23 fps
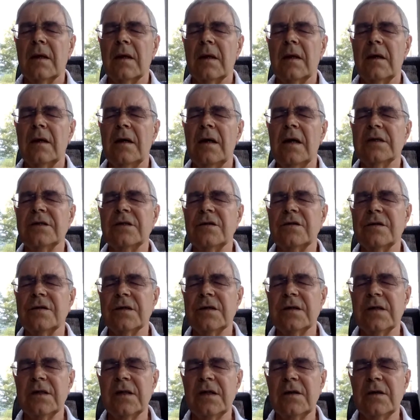And as you
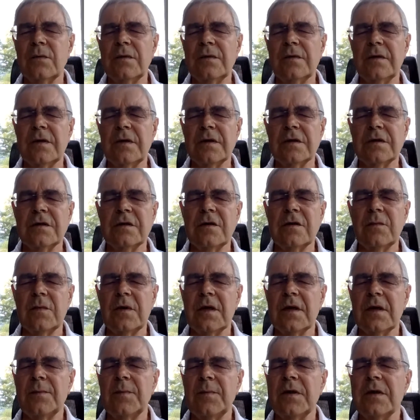stay with this, you
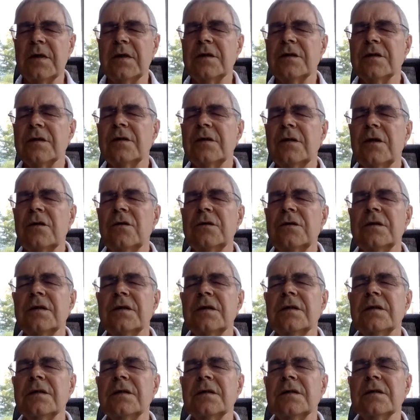may begin to
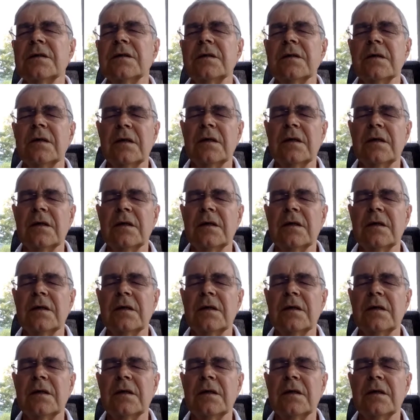notice